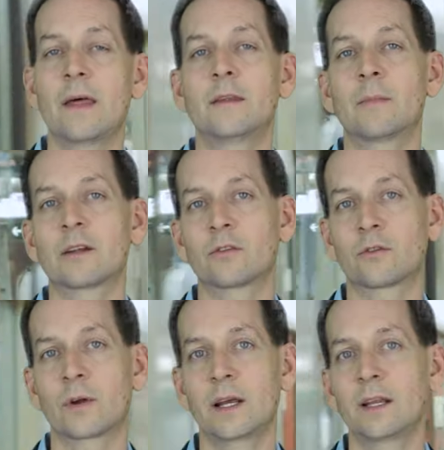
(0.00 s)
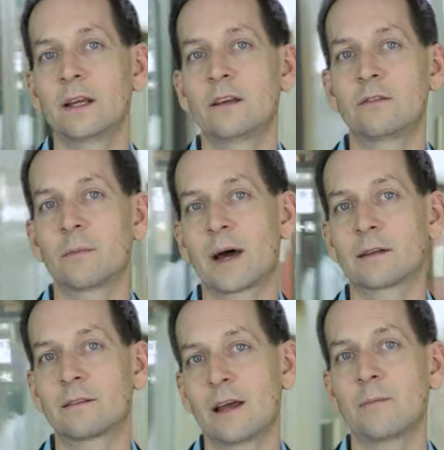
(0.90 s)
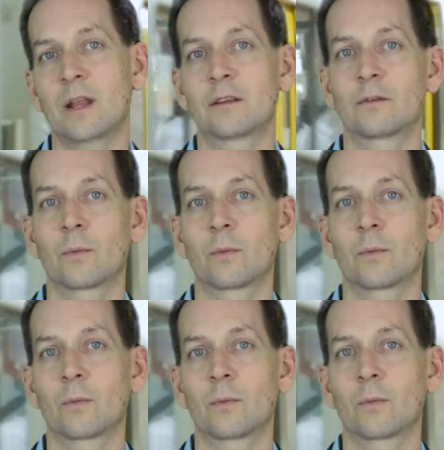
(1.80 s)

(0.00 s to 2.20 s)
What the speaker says: and the Metro train is about 10 minutes